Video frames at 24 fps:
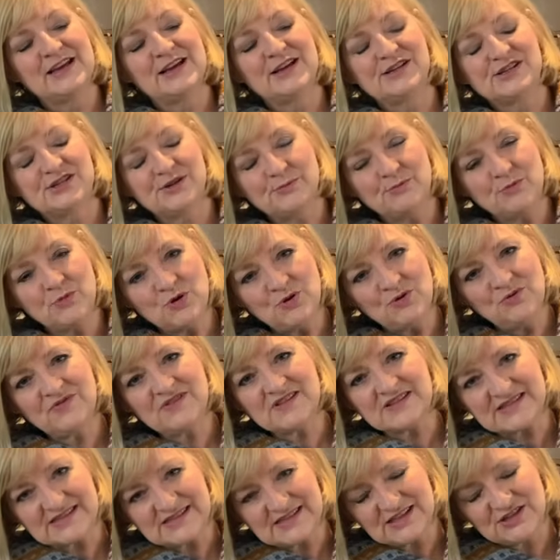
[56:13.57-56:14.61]
to move
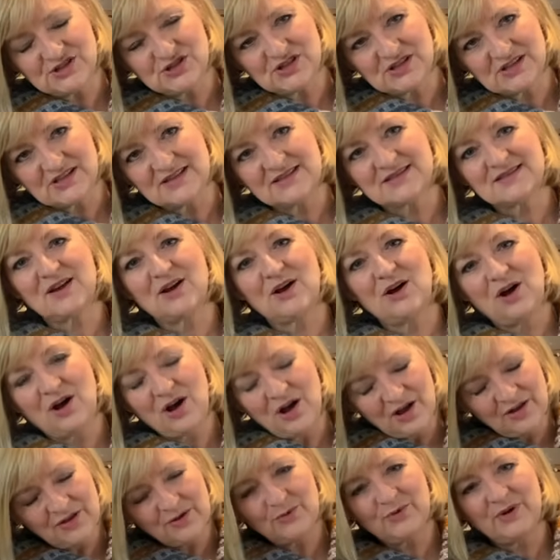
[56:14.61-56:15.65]
the stitches
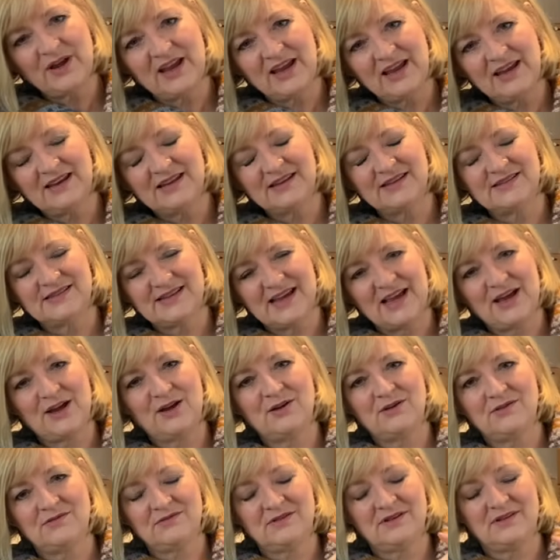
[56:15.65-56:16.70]
all the way
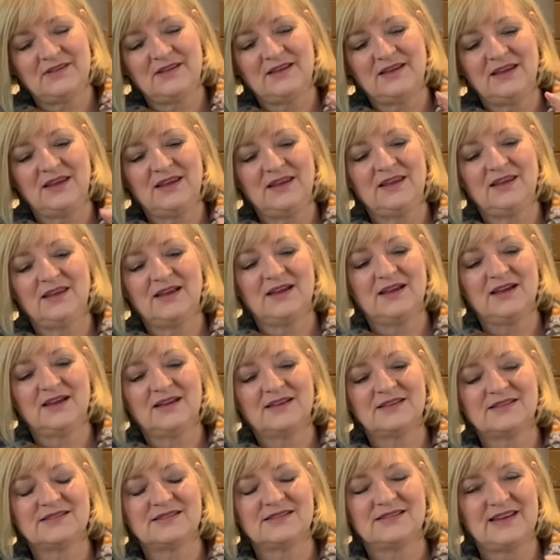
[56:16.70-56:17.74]
down
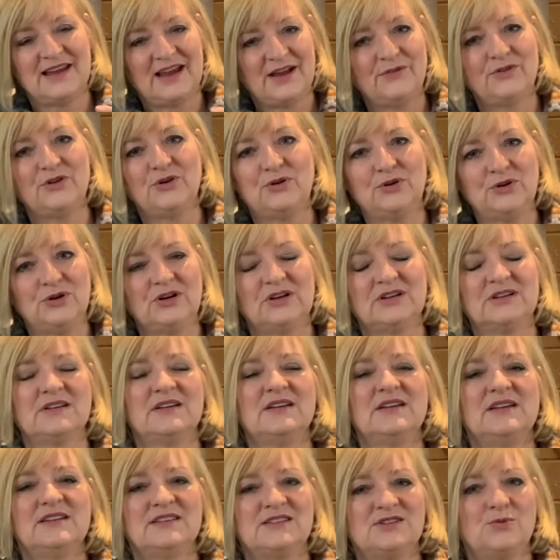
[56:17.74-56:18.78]
the hook
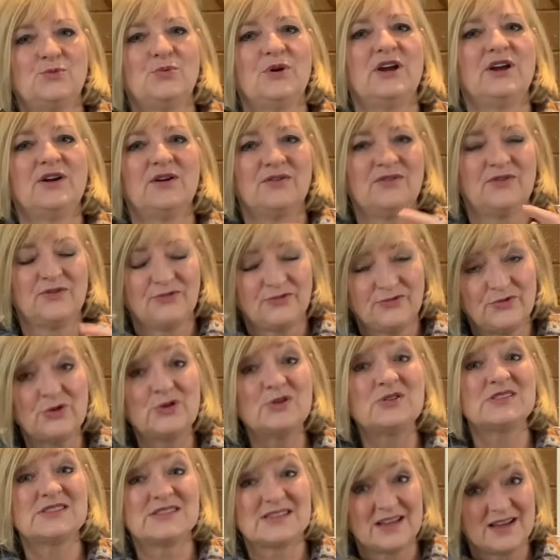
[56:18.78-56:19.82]
to where the
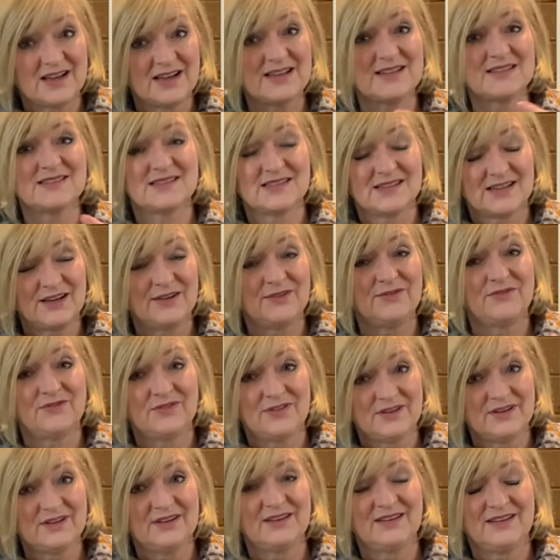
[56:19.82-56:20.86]
full size of
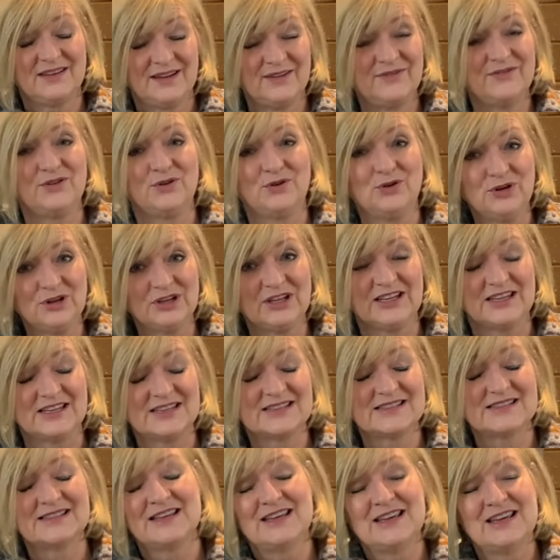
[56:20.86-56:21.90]
the hook
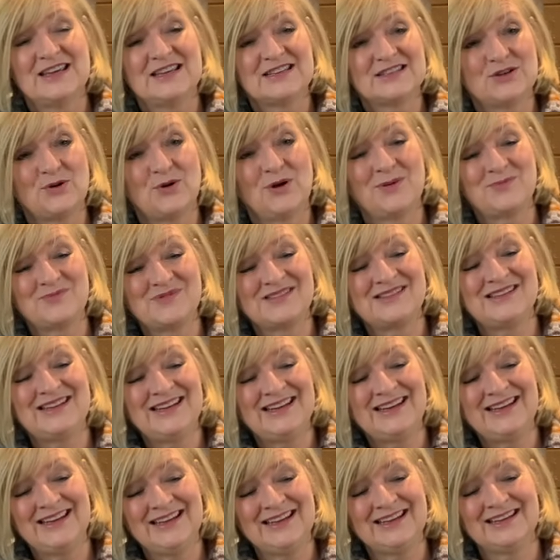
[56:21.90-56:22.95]
is. So I'm
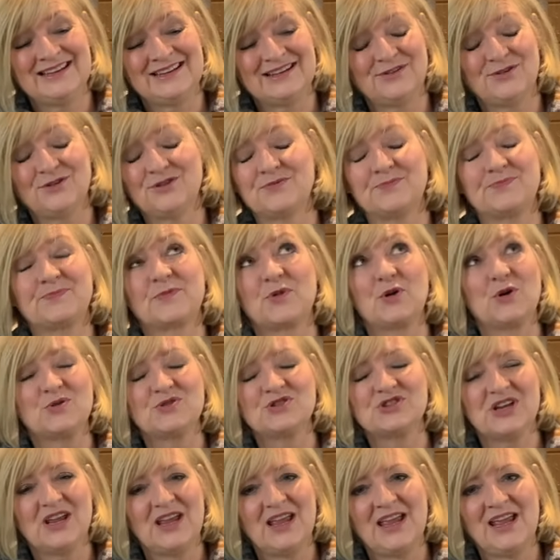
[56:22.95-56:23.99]
knitting or
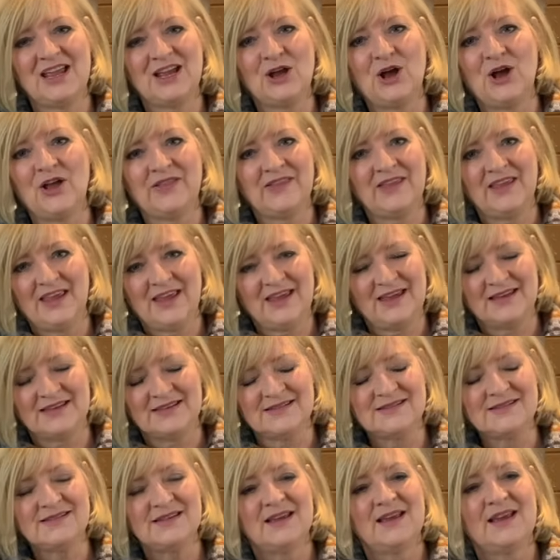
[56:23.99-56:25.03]
crocheting on the
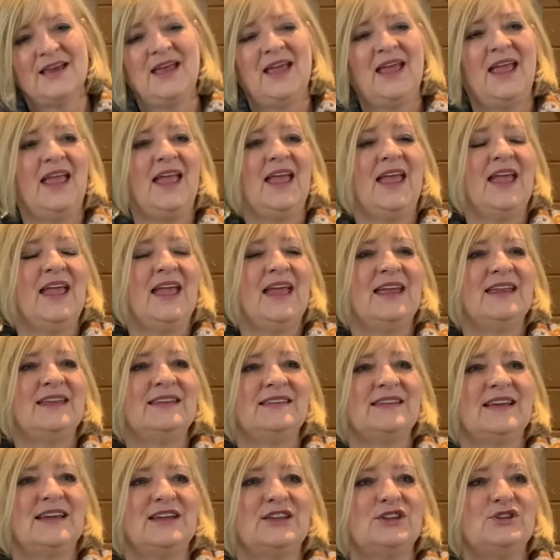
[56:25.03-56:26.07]
end,
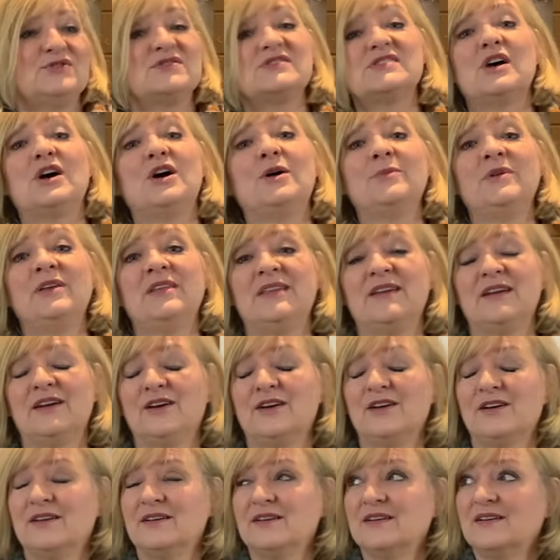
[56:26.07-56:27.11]
and you saw me
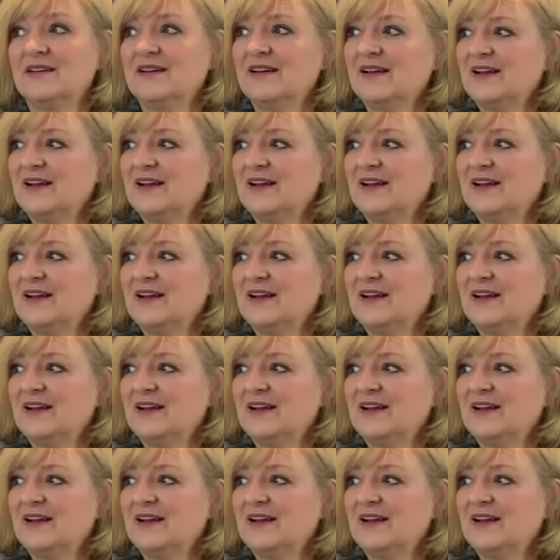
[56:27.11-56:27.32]
there